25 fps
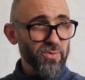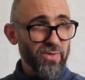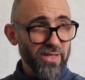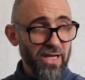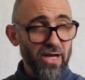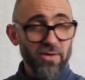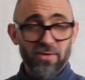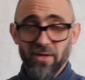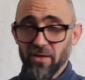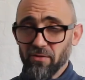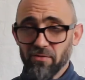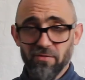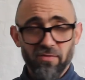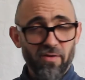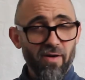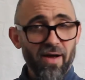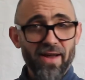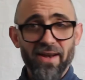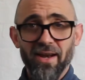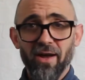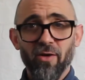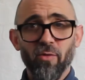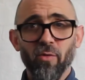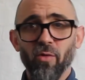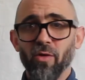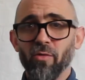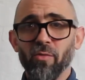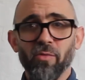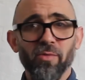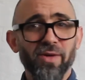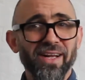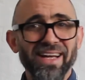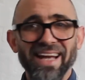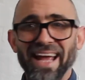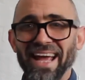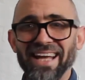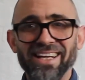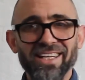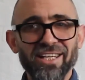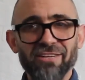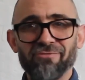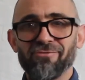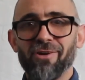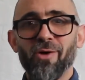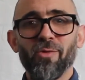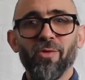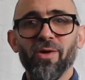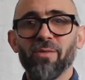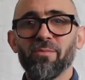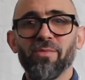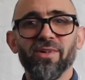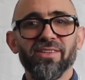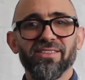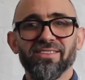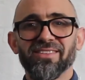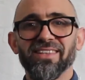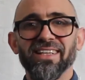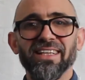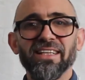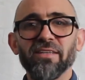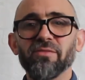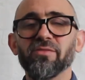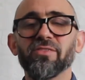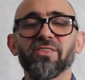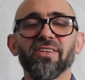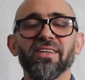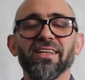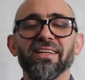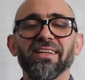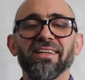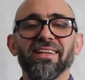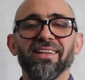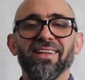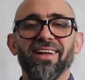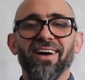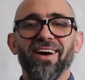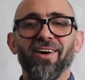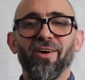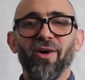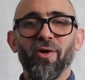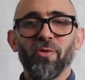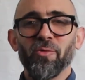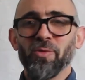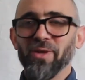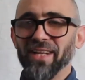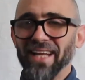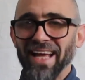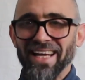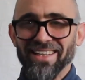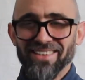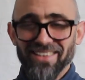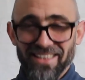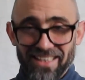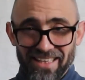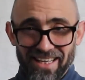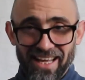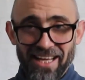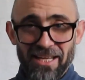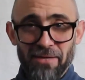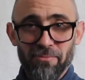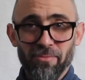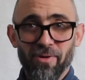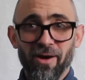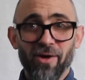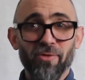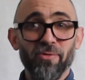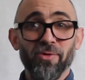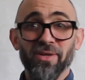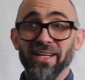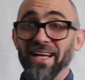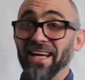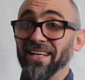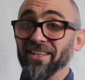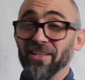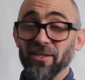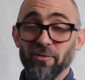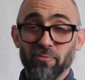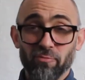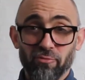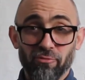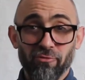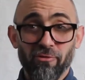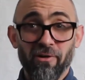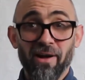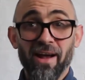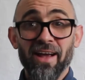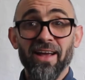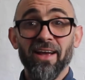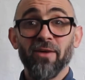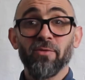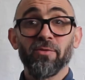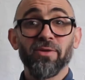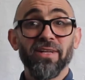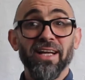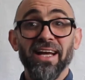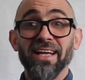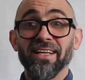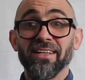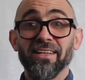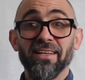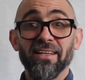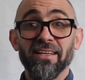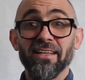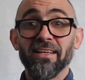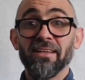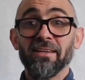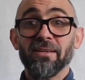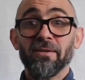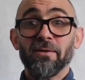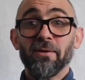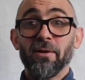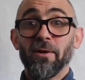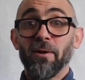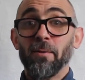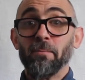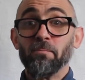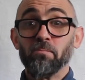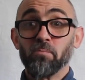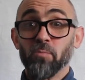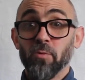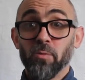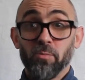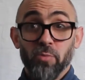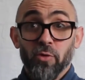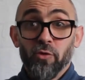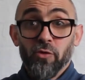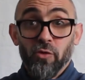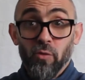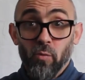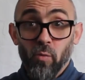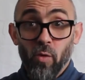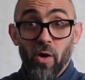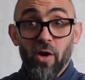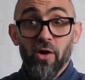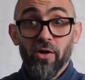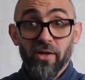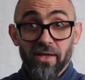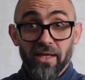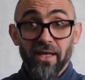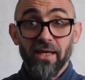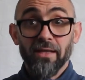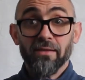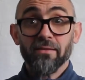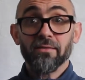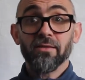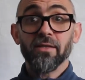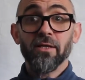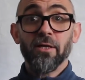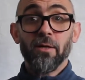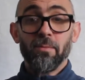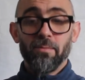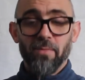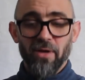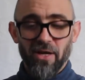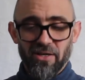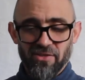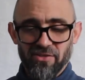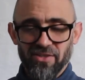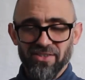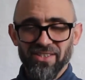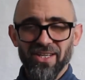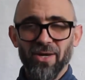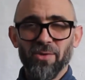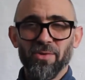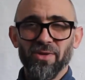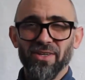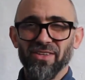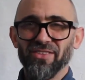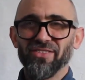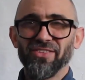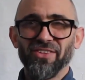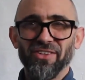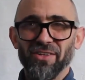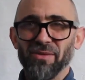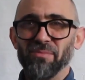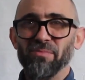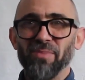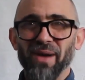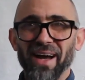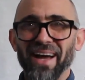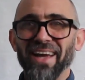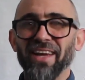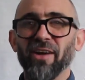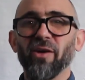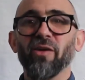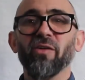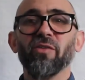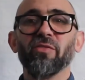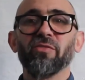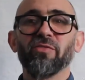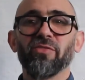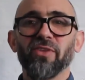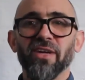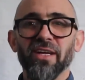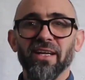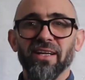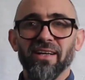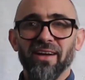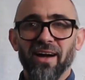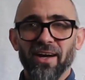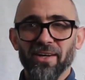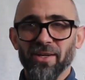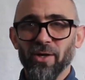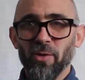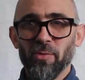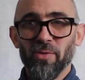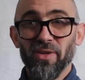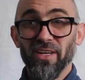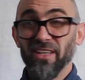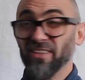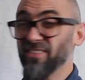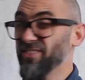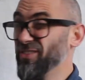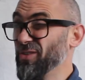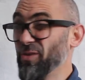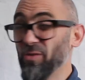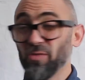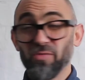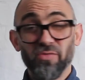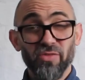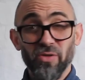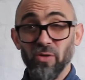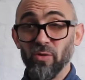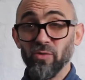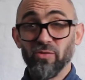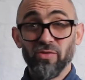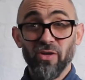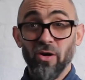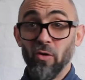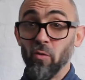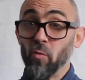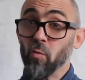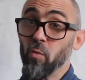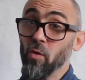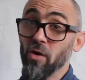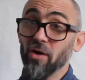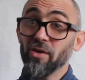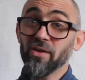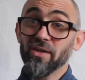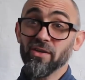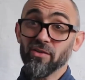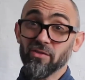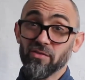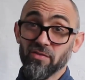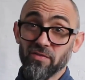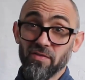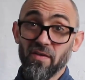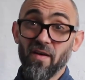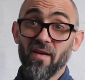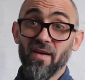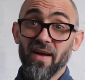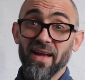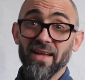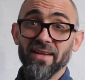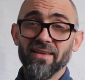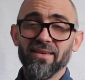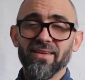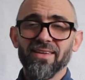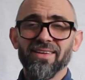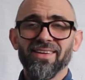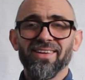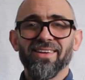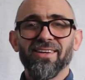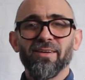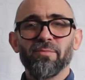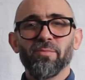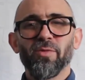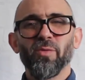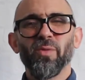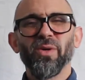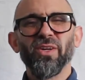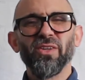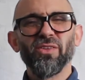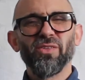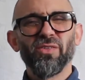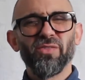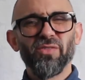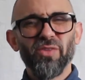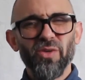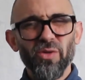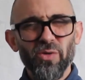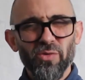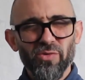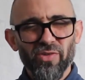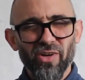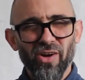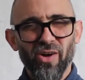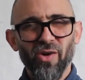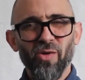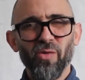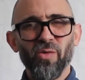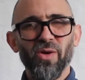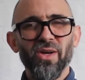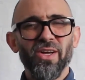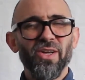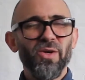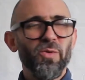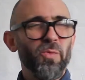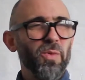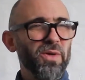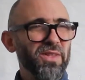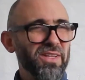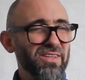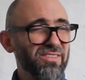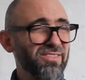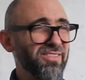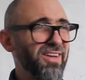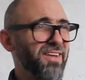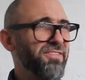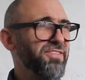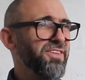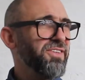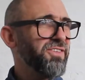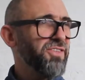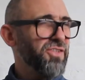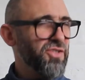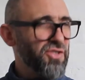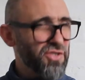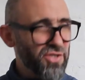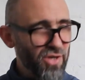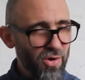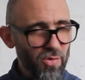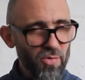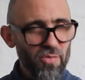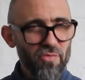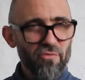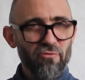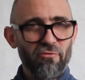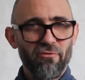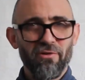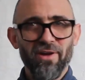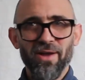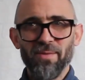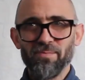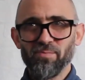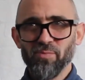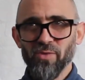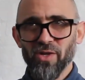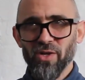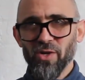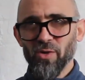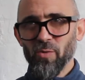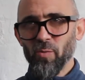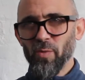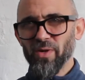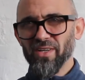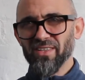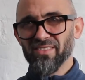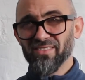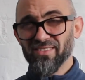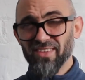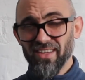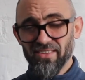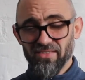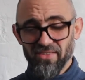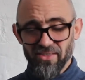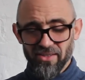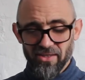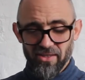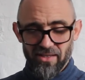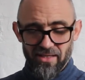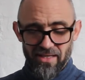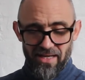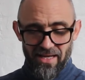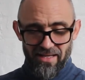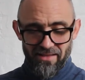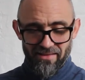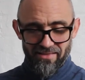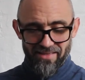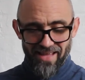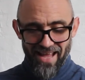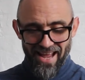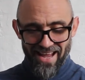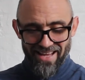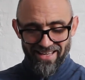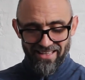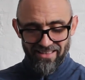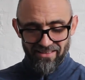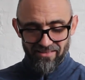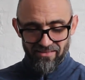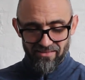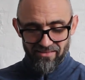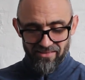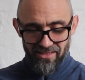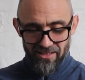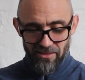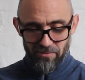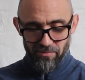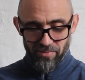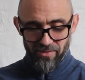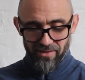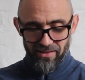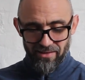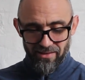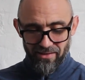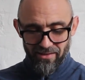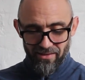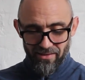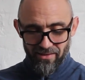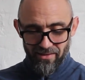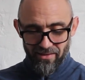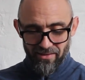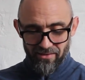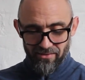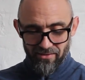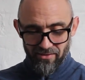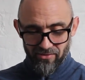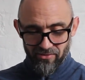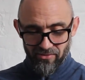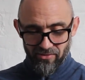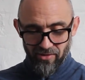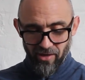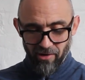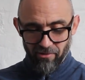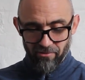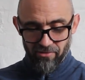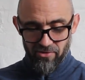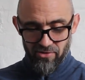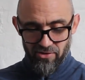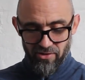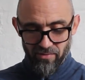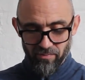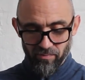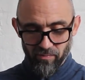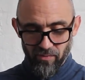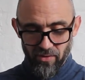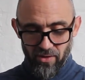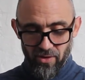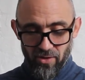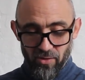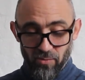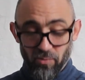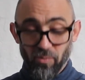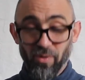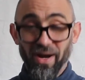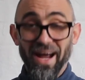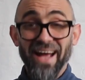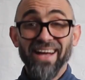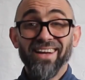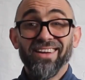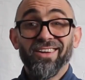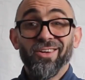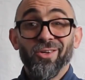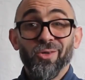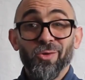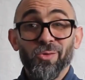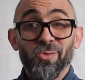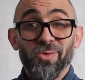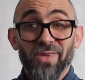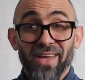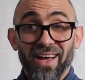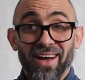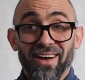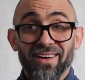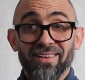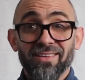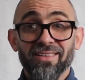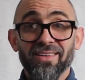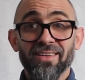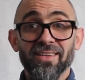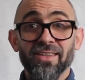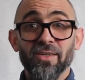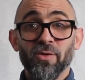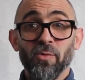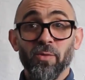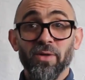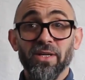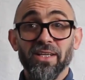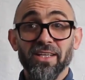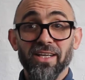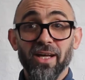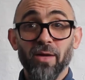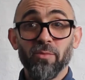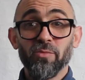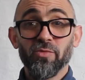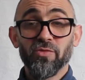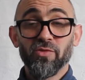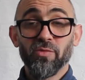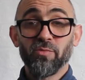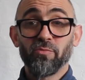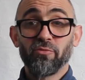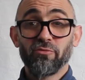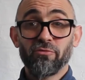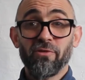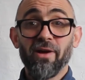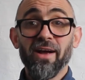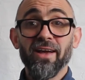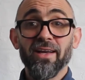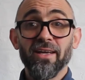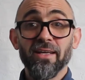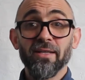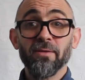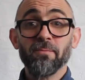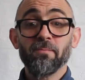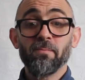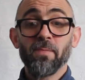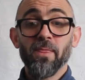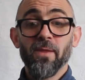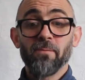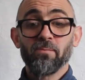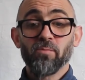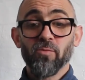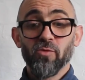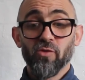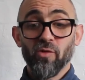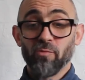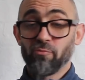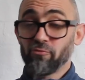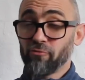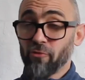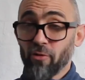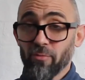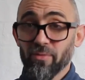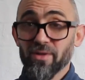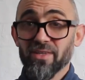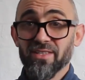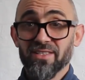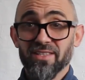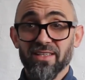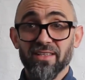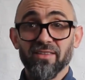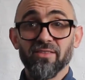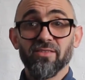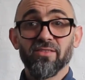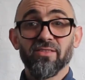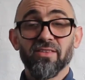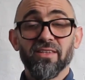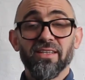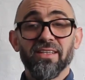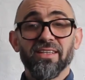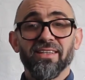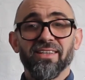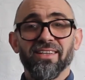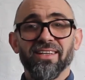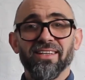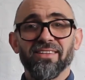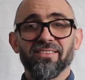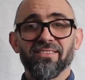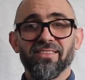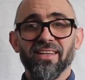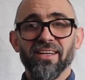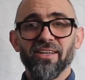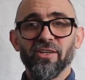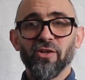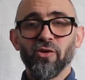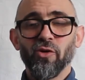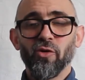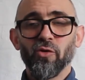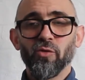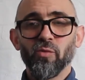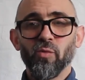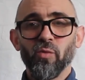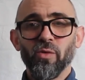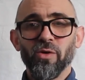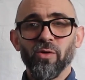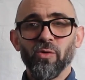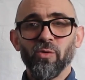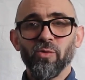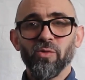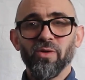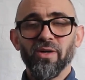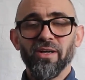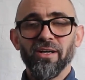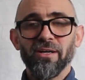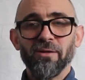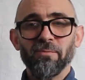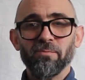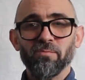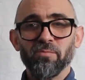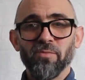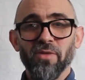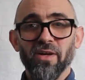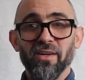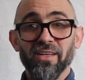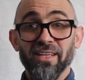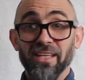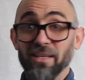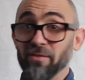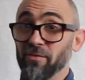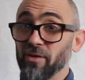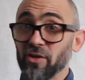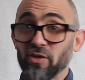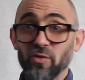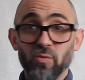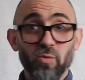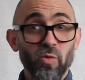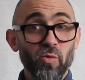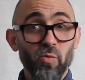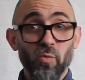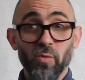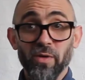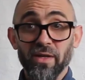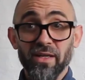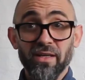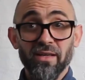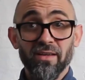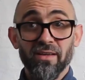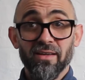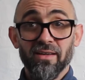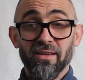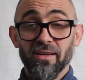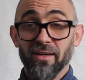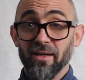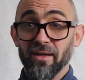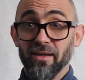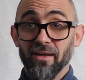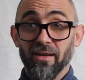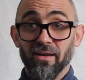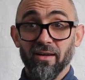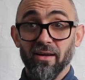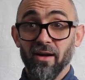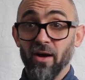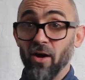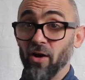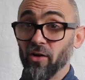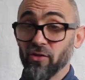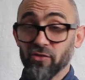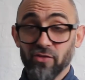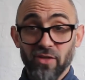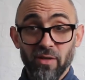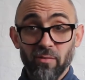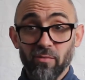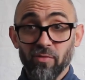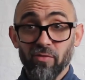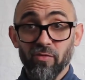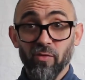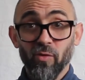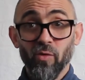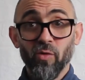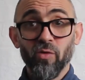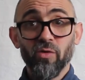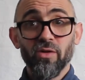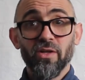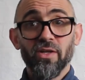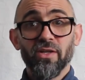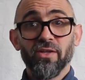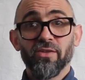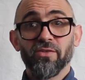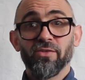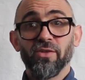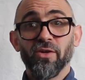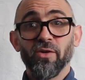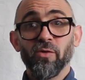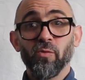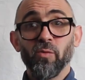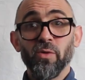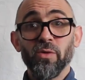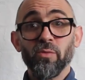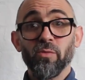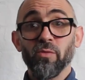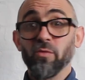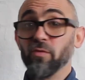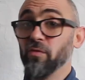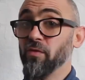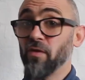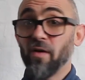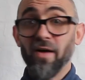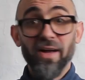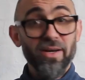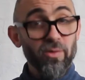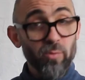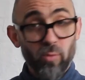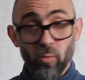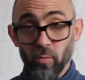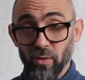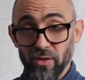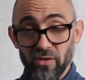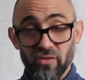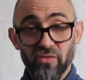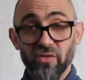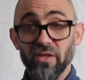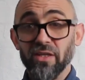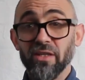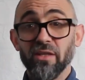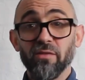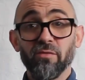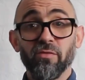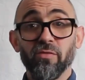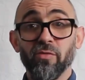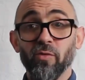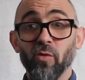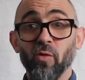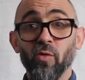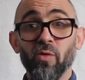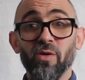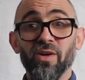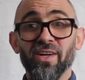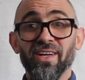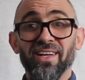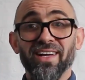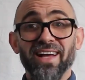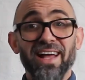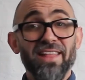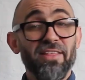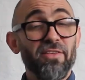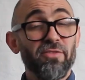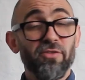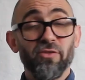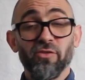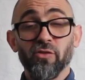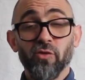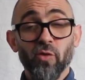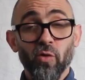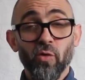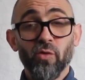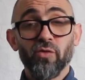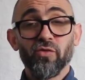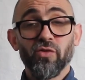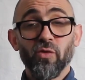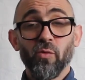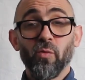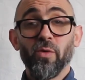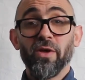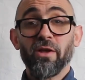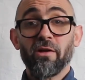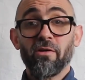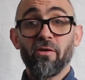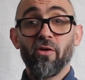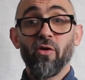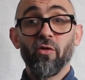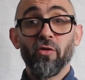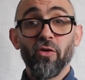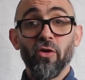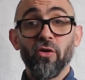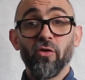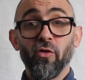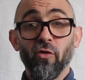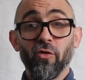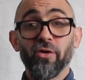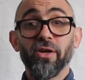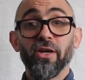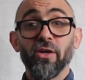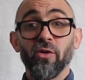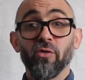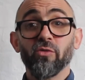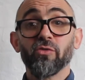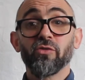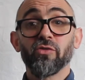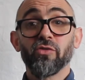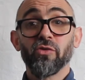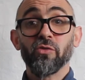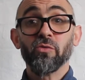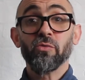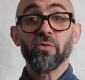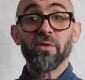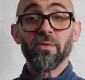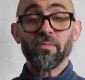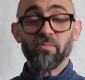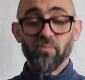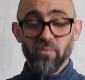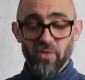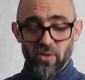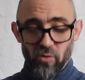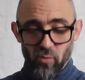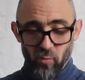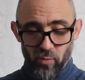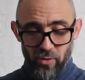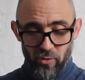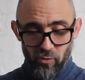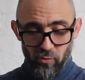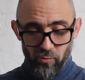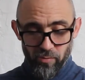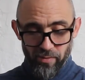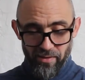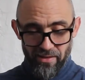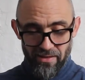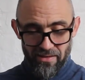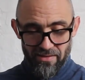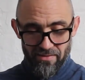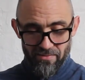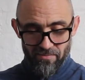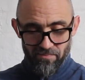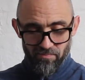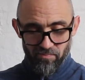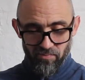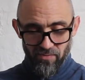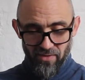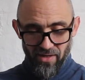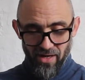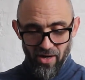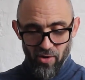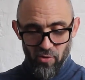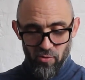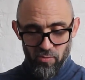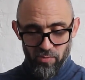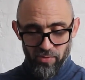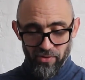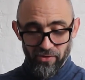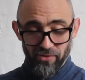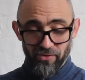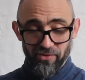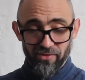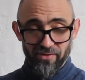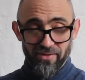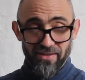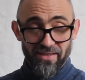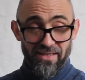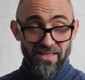we go, no, fine, I'll gladly roll up my sleeves, I'll gladly labour, I'll gladly pray, I'll gladly put the work in, because I know that it's going to pay off. I know that it's not futile. Work is fine, but when it's futile, when there's nothing to show for it, when there's nothing at the end, that is deeply discouraging. Well, hallelujah, when it comes to praying, the promises is that God will give us what we ask Him for, that we will find what we're seeking for, and that the doors that we are knocking onto will be opened.